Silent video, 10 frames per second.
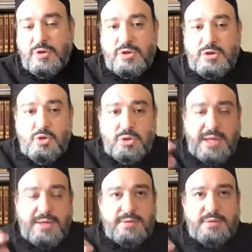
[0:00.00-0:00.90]
you
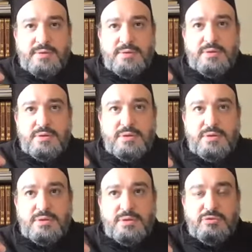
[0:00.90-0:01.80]
can
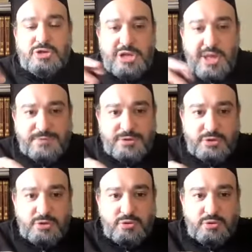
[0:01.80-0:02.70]

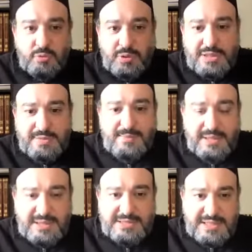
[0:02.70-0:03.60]
substitute what Imam
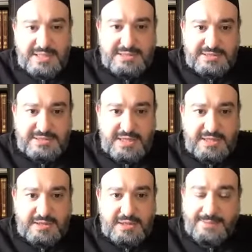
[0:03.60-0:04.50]
al-Ghazali is
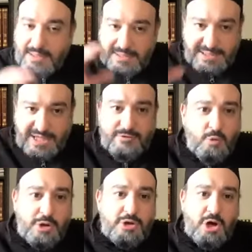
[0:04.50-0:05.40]
saying about like having
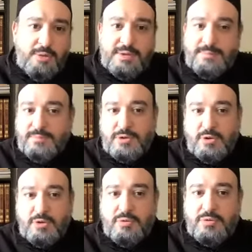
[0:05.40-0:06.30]
one garment, you
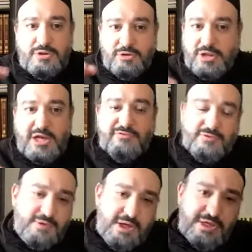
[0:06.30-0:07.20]
know, in your life
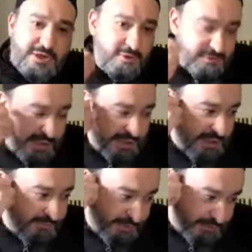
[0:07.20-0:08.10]
and a year and that
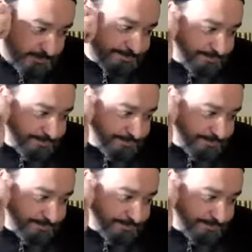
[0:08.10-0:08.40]
kind of thing,